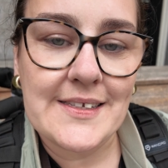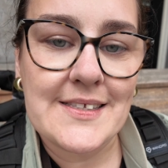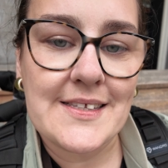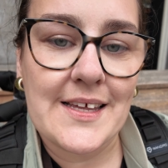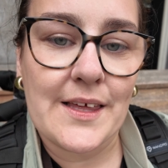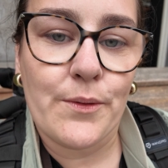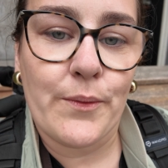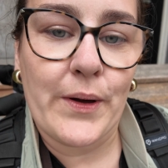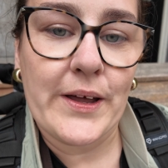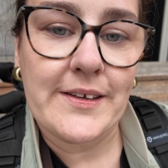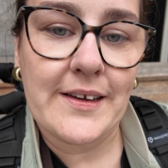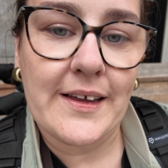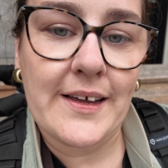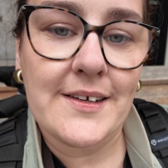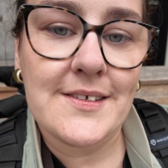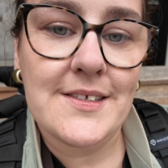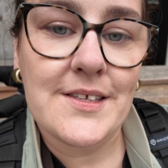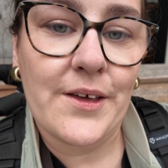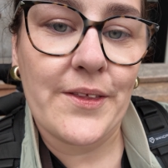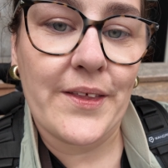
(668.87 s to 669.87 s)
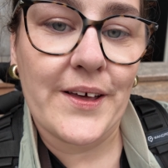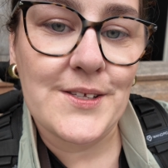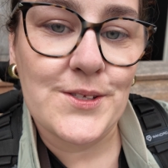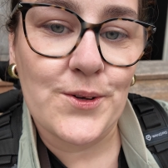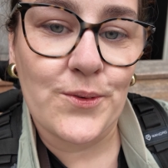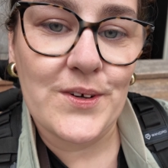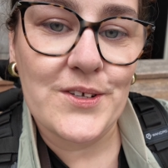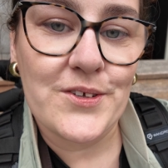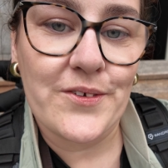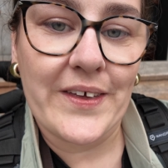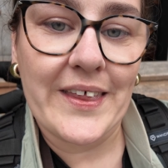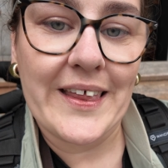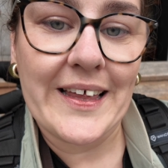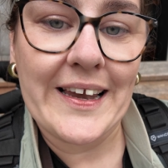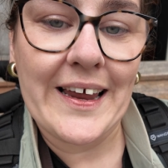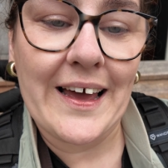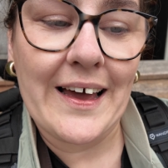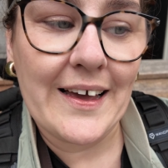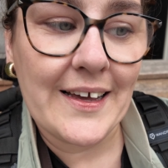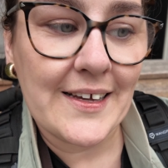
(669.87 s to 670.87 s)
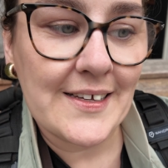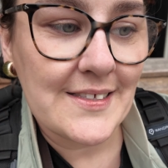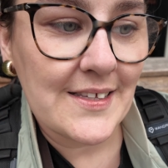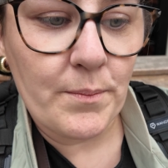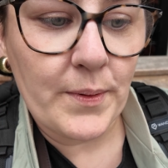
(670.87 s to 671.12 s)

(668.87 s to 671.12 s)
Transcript: to see the wedding, so that's always really nice.